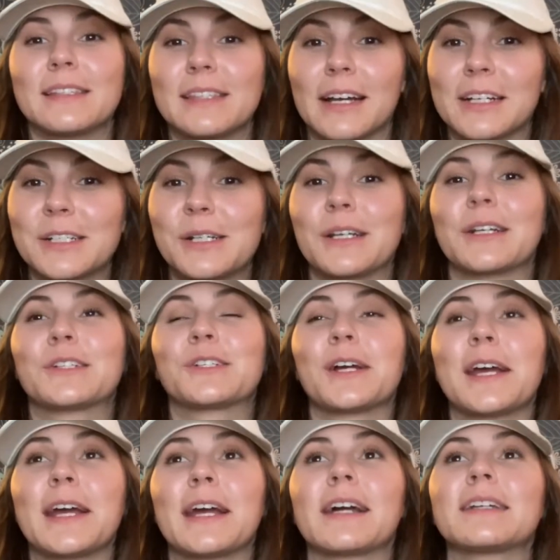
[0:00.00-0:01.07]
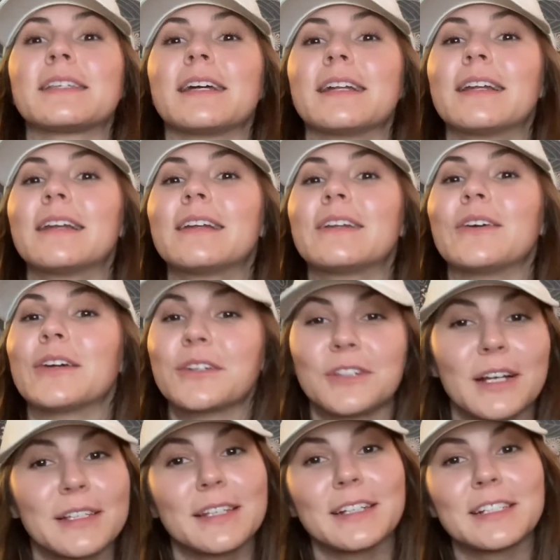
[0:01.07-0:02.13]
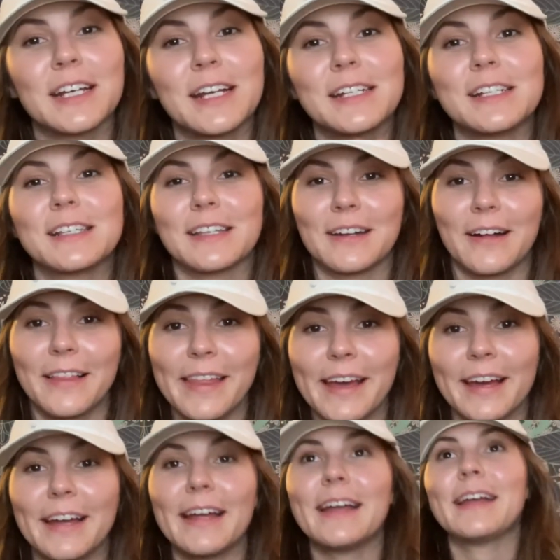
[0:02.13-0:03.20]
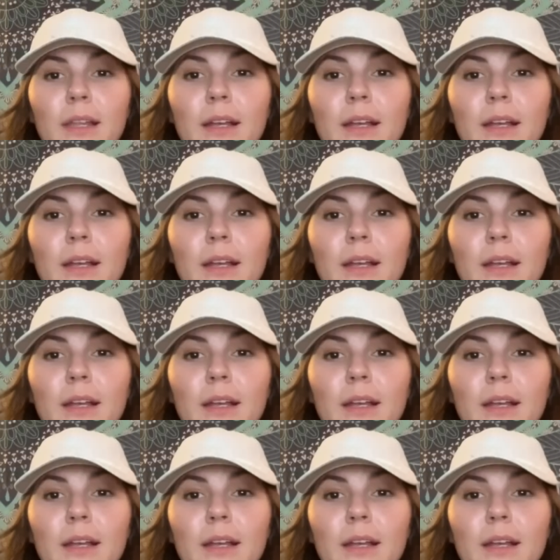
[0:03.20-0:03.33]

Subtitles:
suctioning trachs and doing dressing changes and all that.